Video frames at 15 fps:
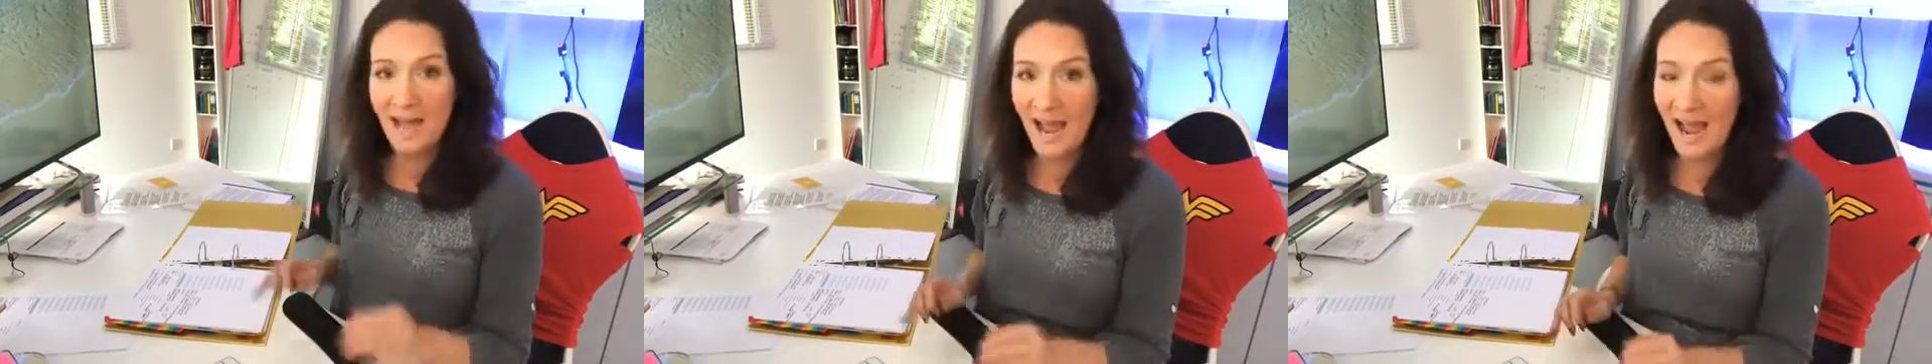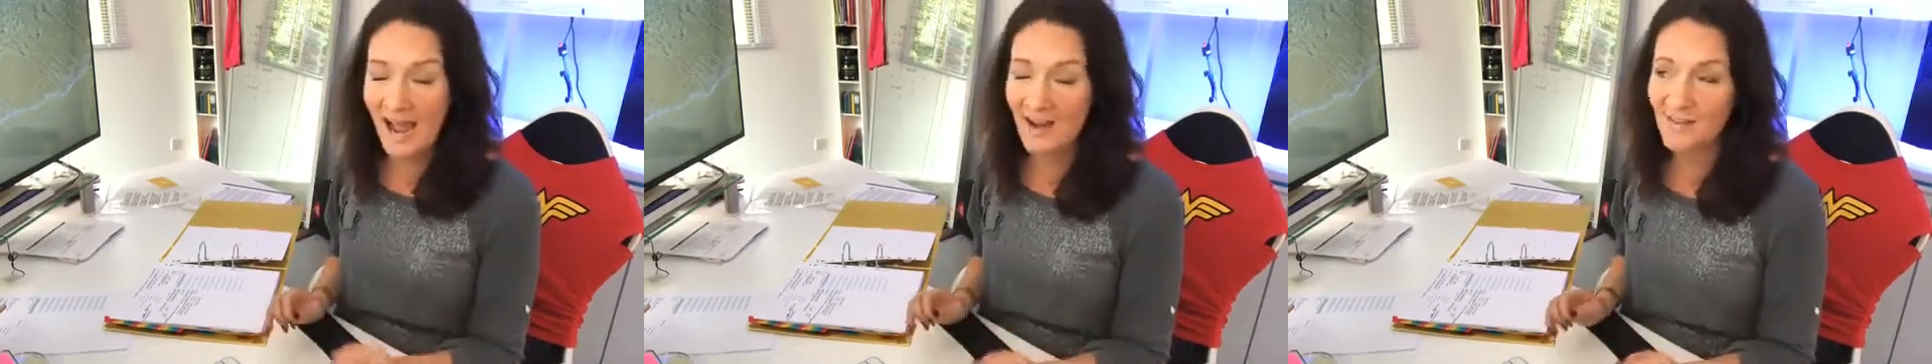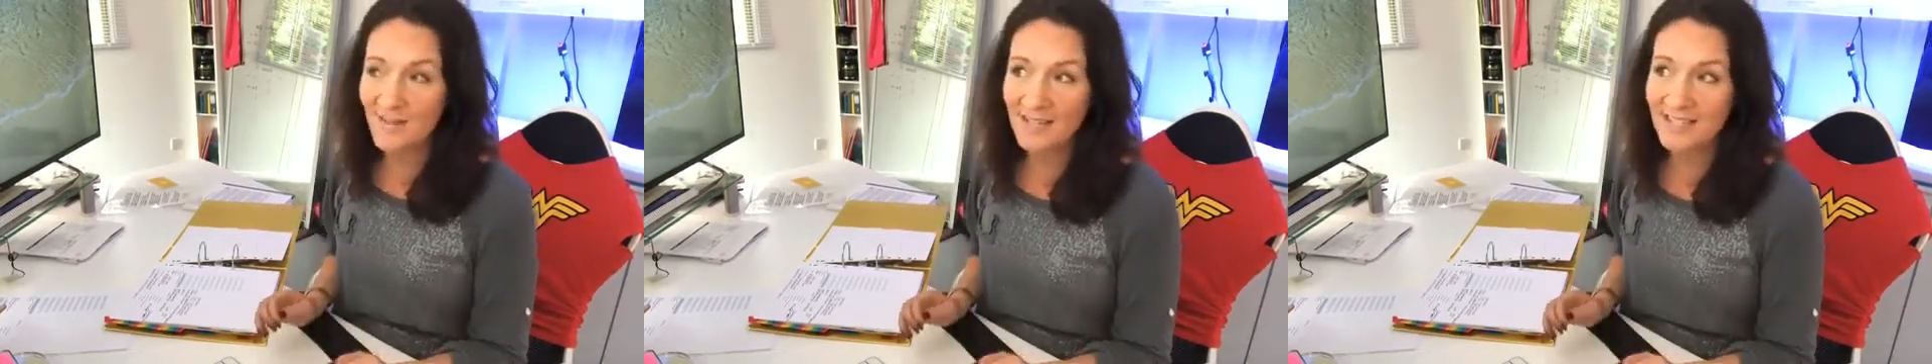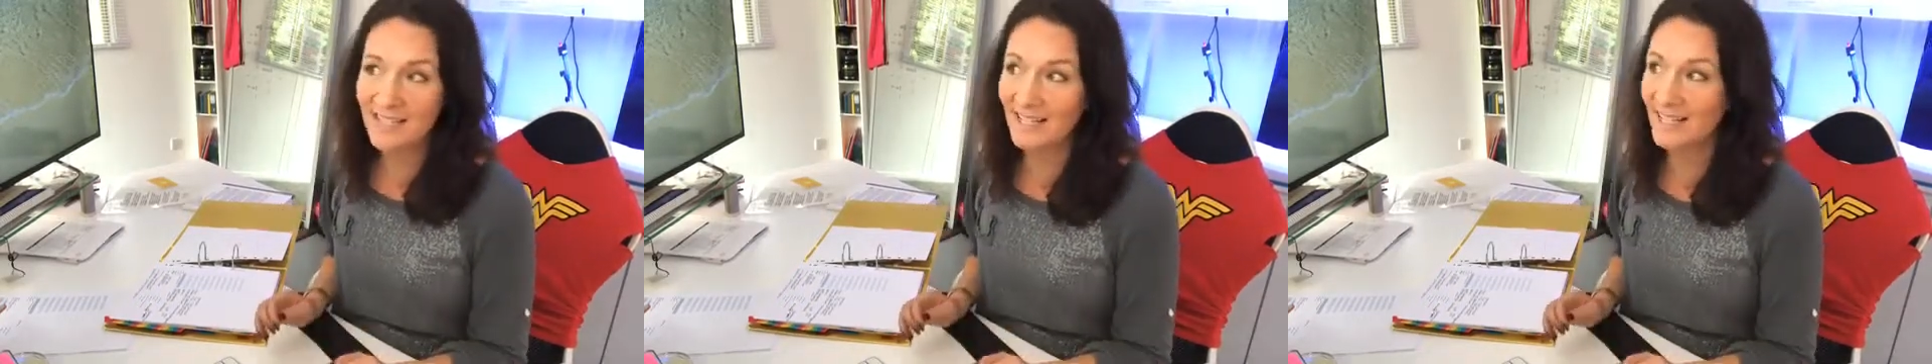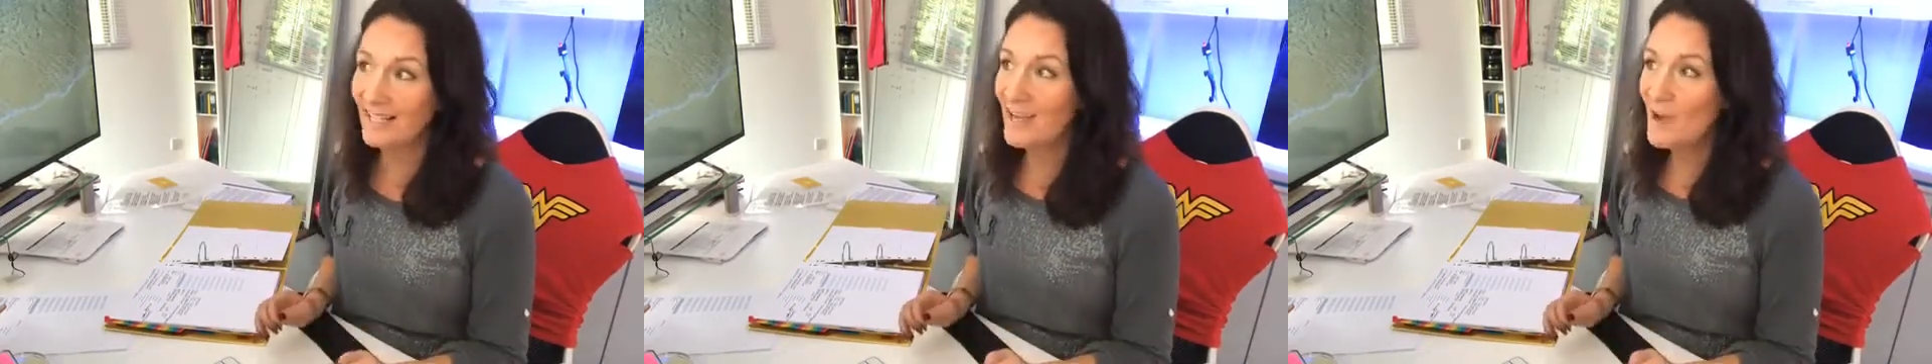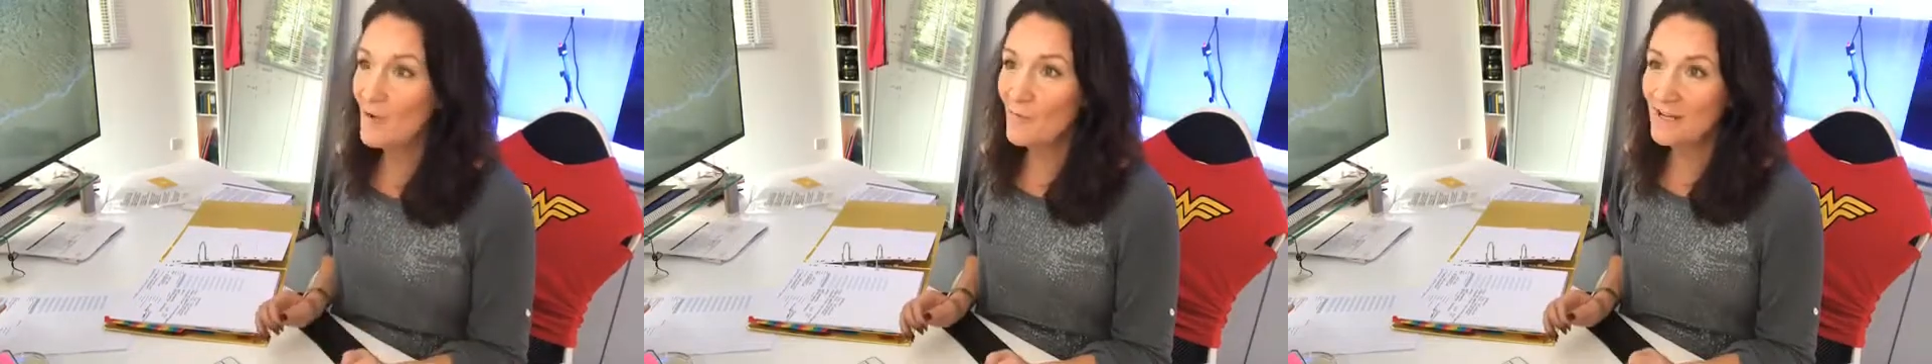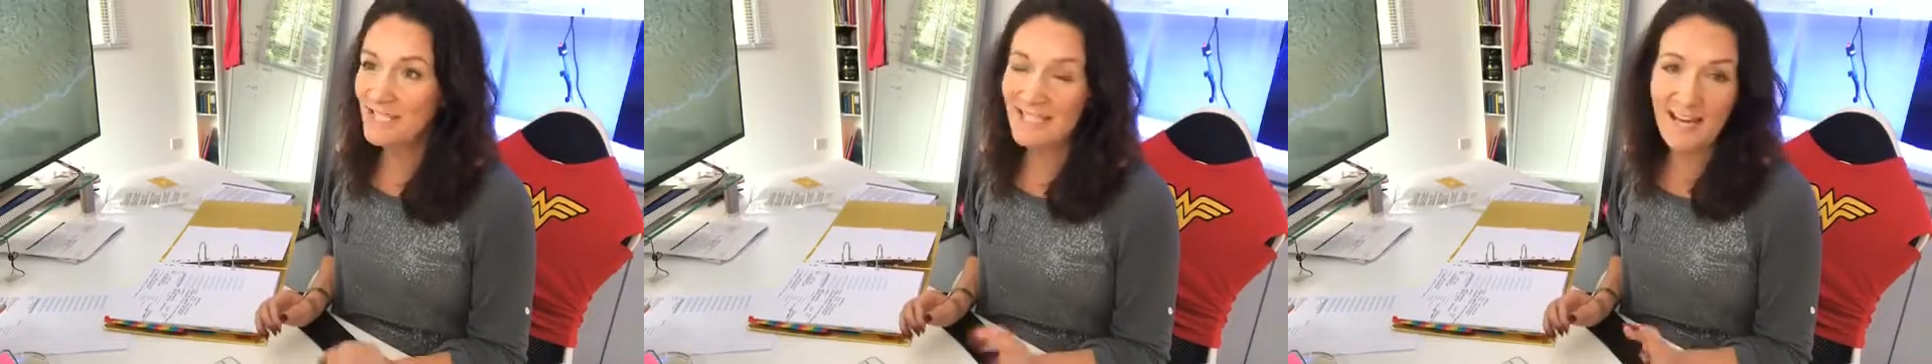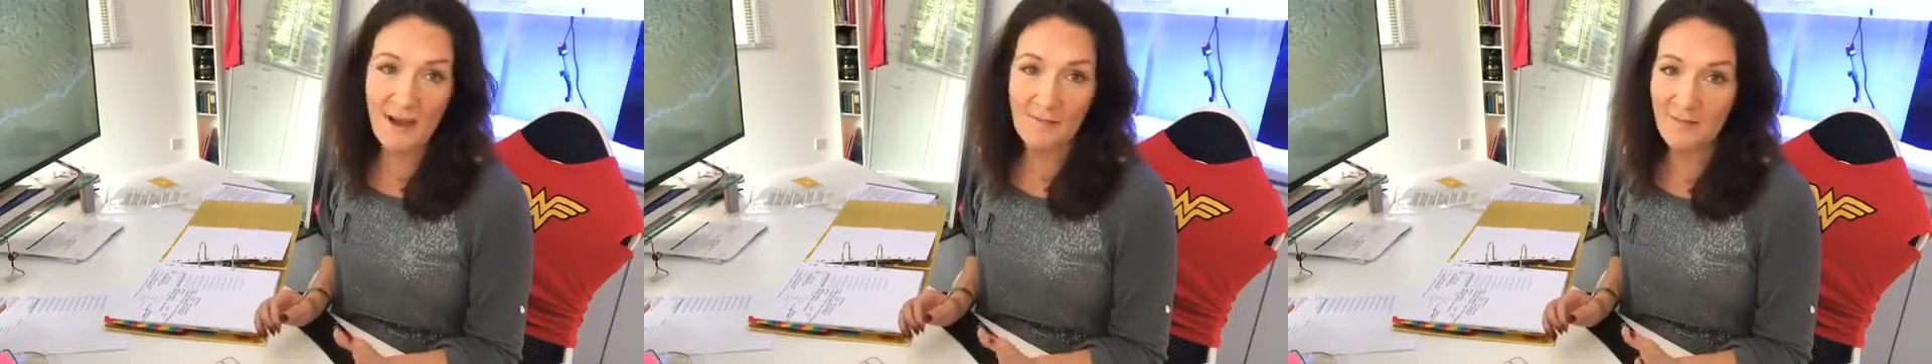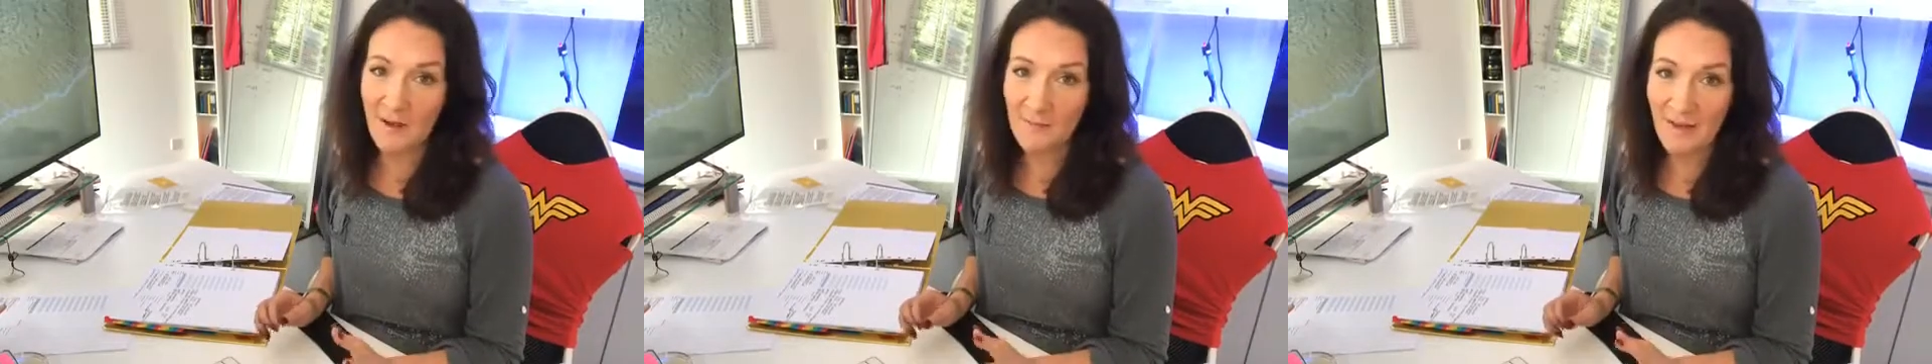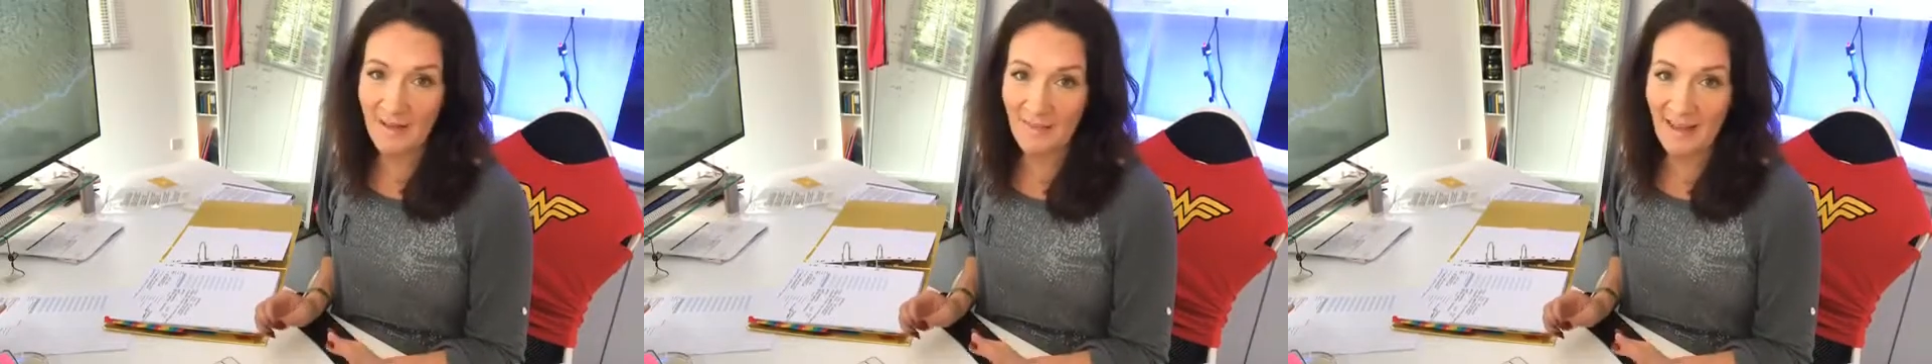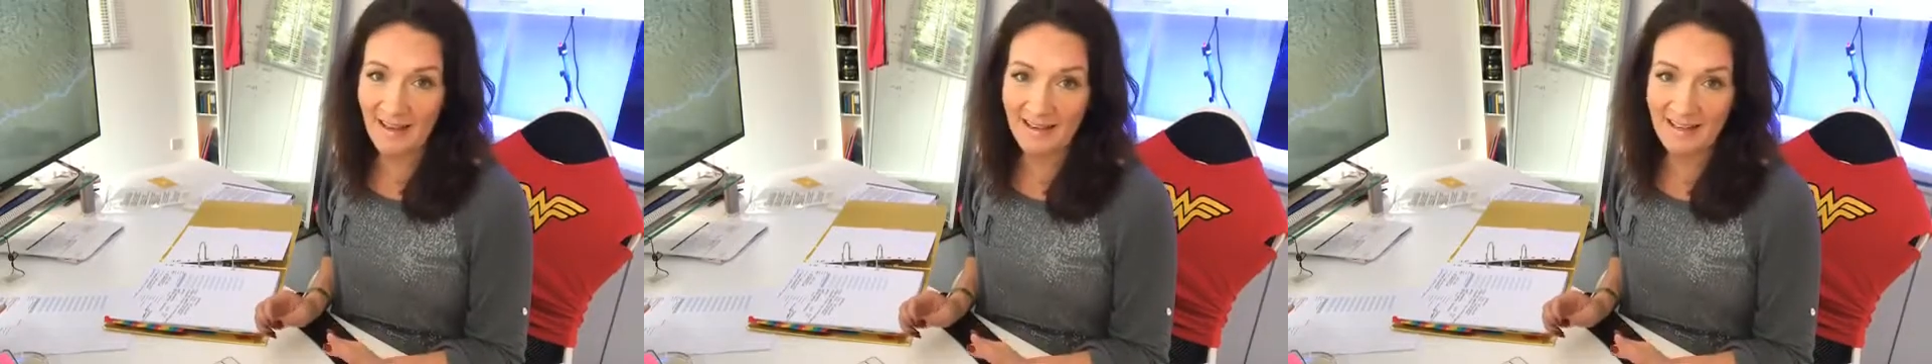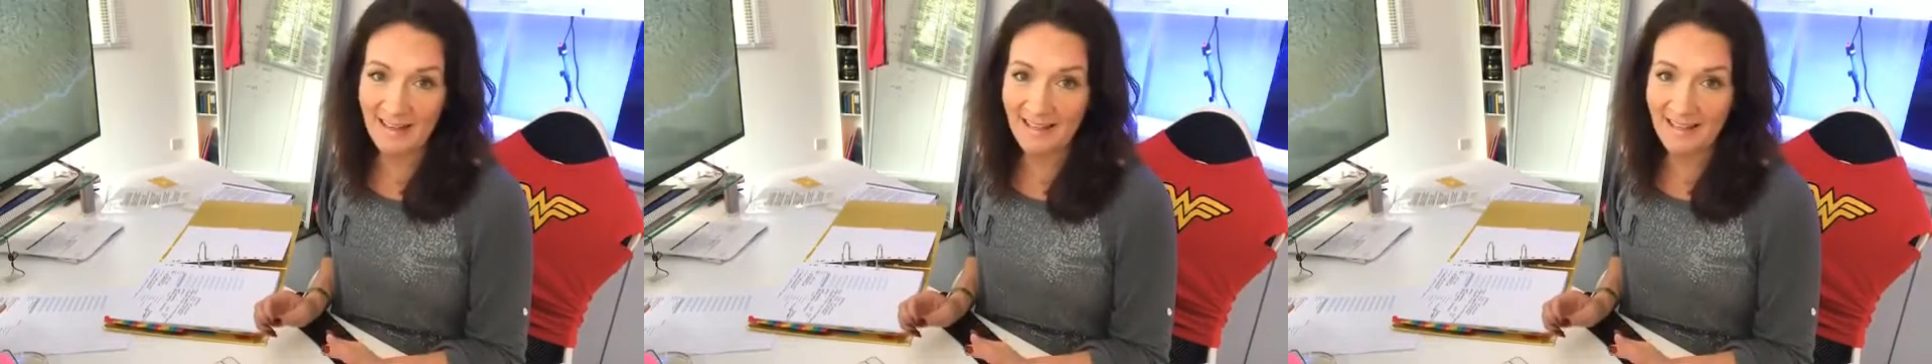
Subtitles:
now, we didn't have that back then.